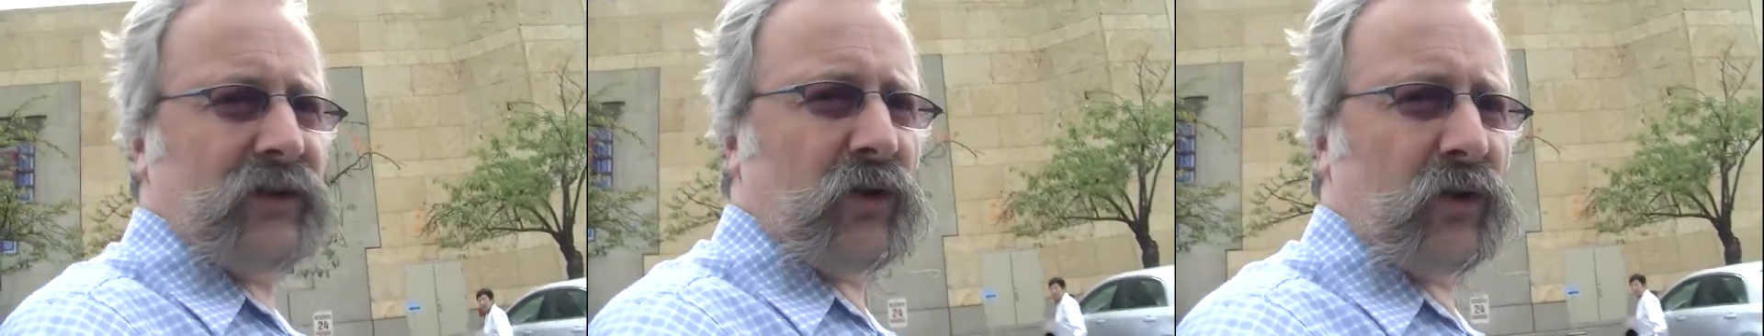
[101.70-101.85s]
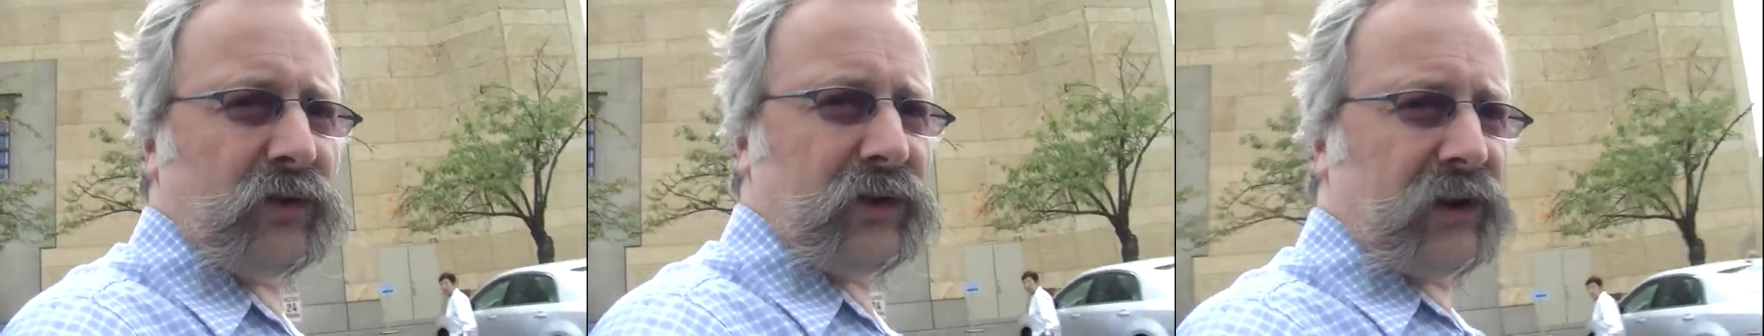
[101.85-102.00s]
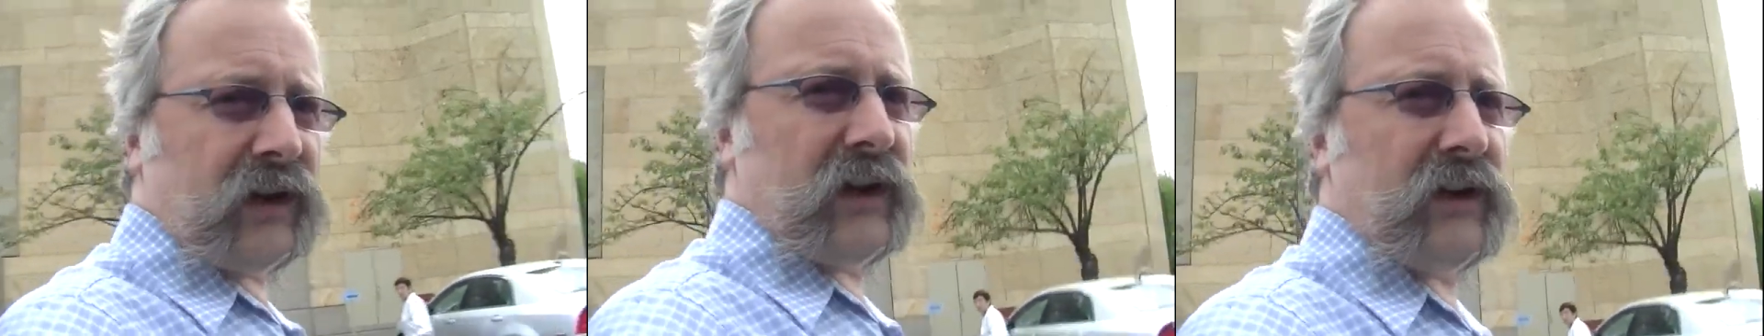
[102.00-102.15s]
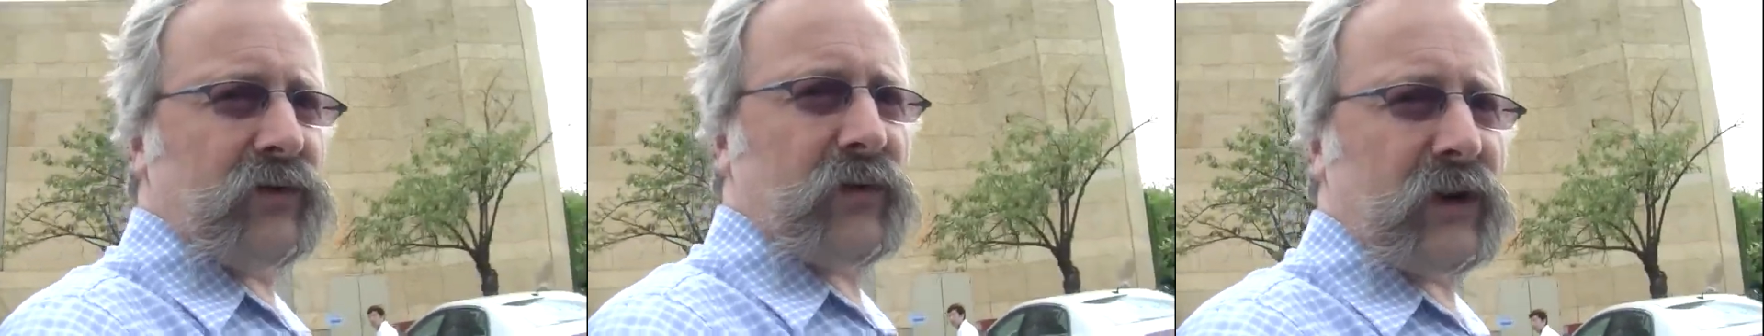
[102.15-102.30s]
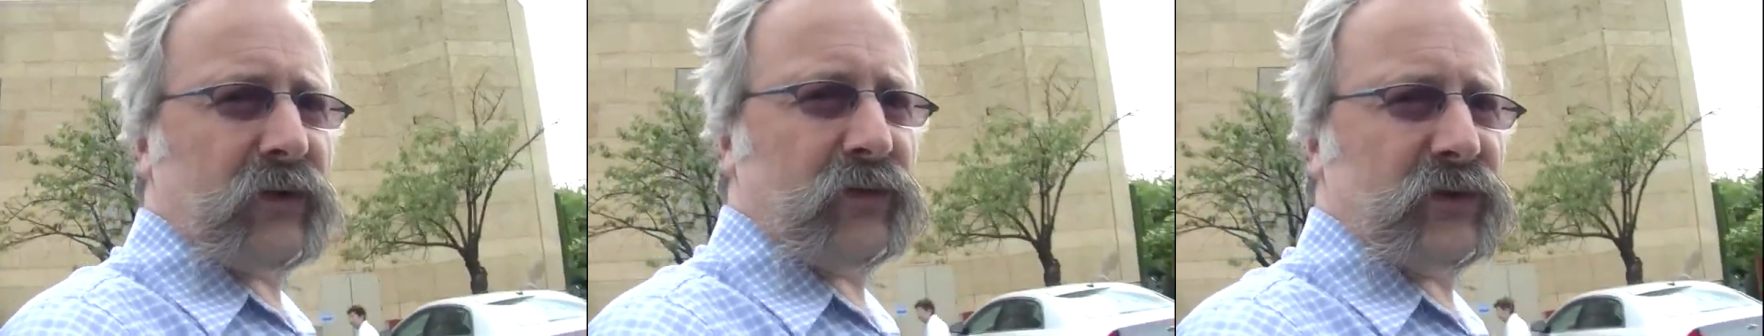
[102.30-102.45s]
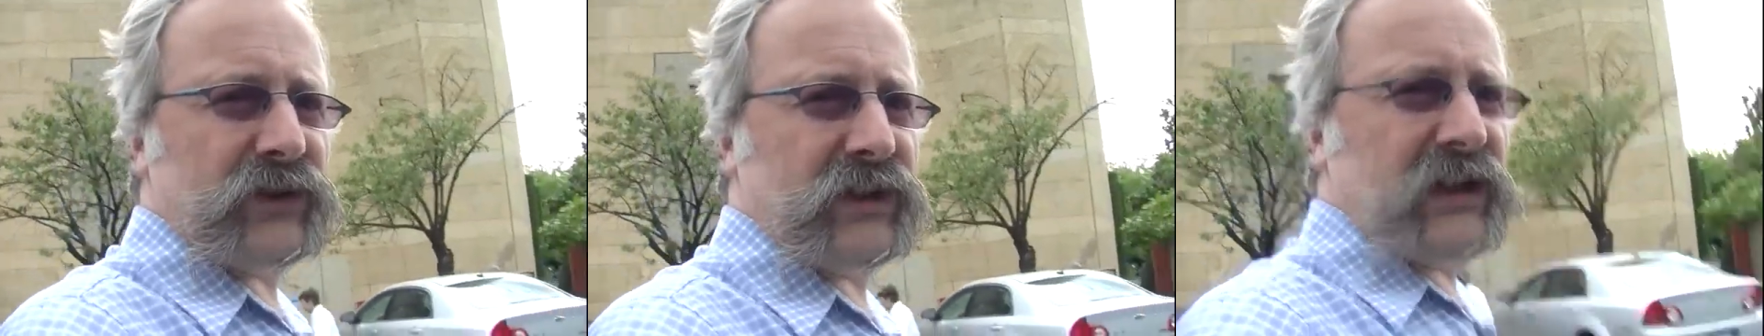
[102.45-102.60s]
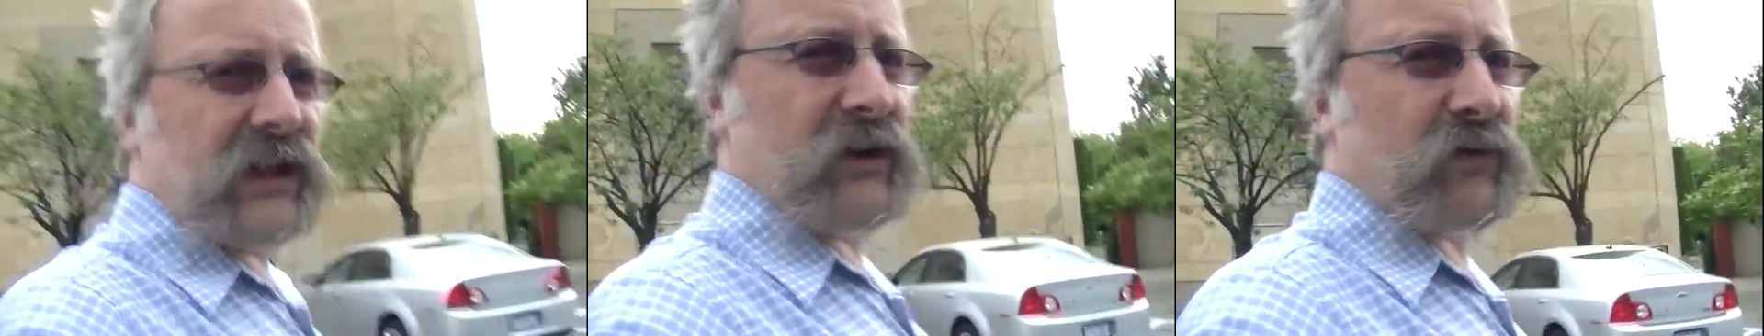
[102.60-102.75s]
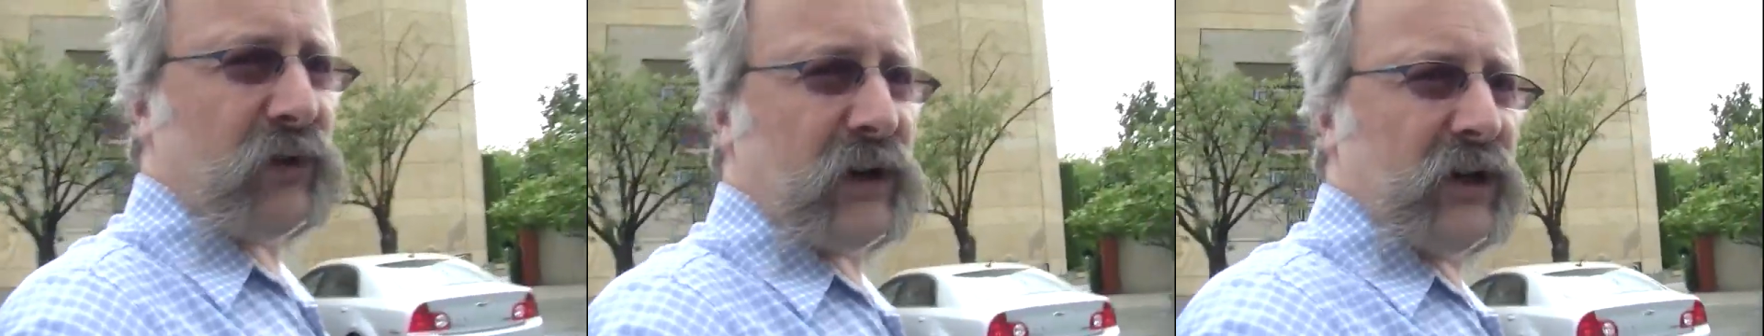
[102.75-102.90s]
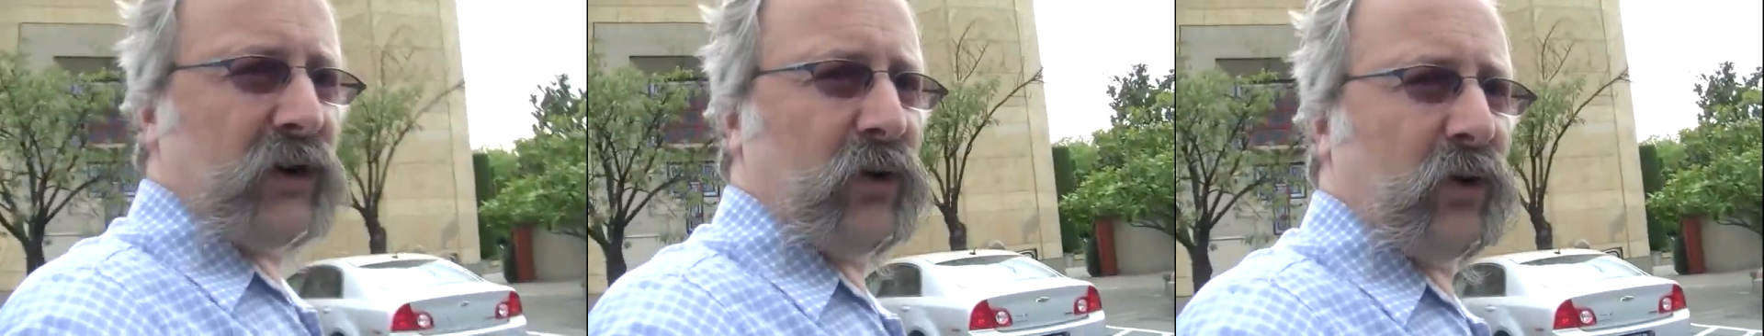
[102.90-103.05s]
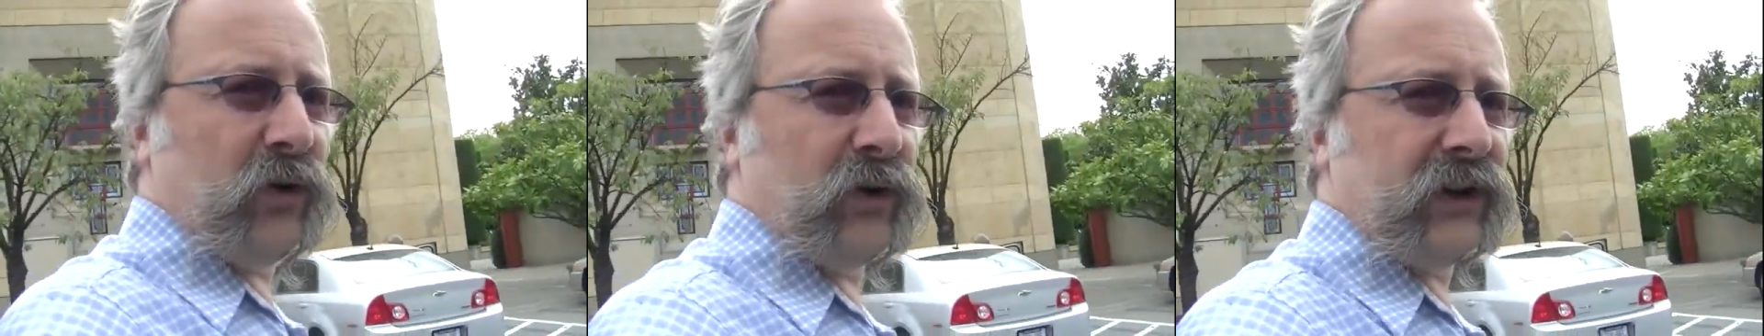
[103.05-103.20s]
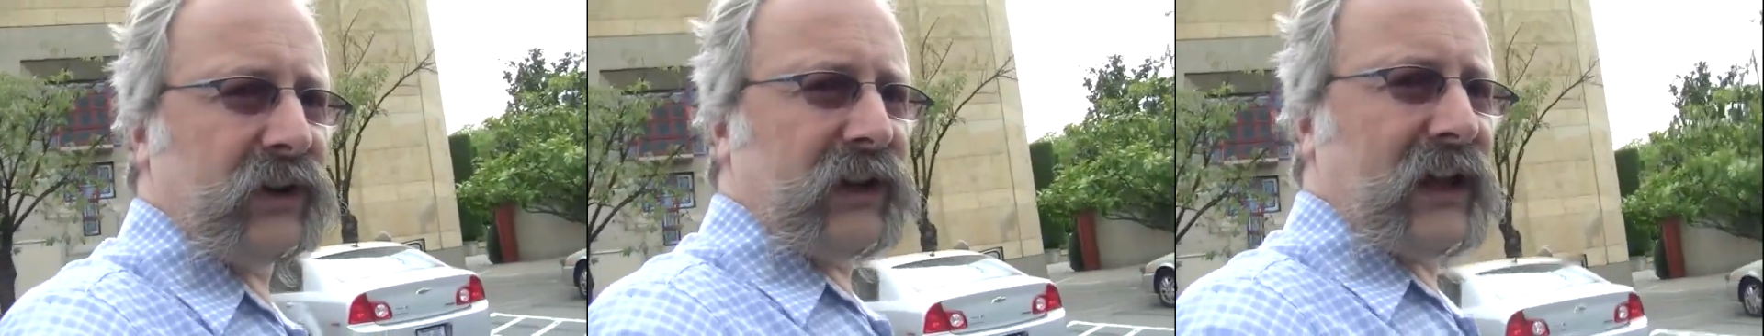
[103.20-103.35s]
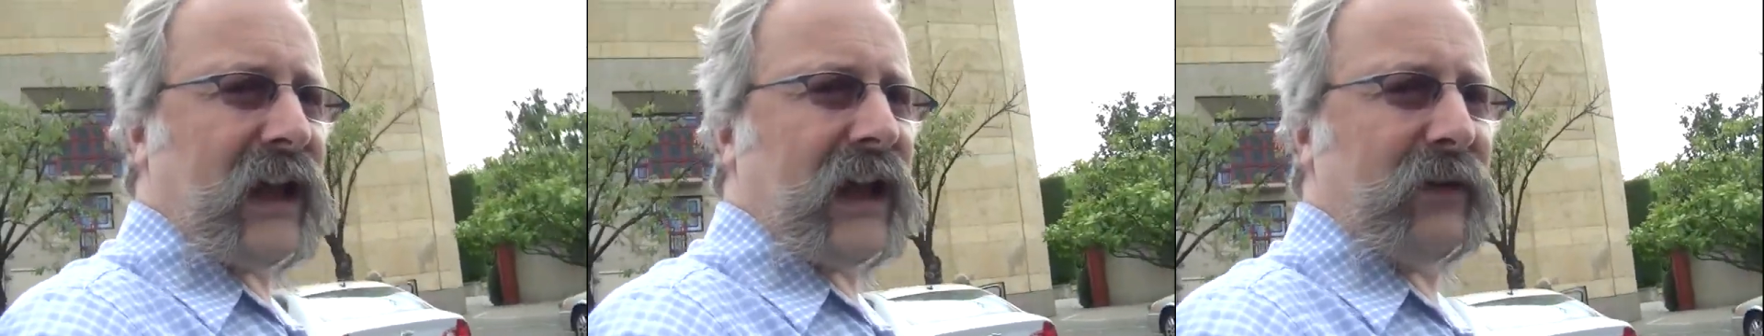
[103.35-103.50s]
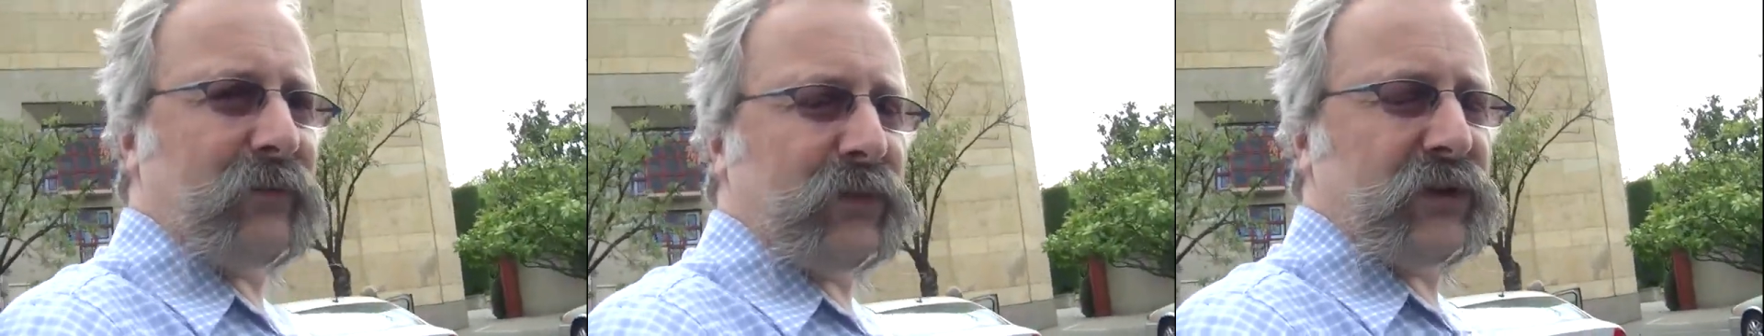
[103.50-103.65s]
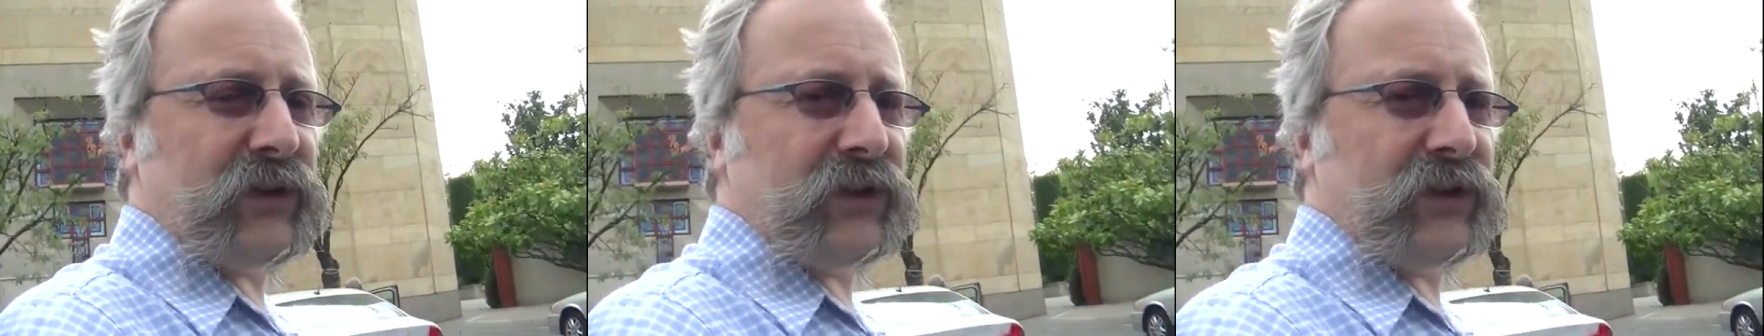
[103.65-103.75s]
Not that anyone was here recording that,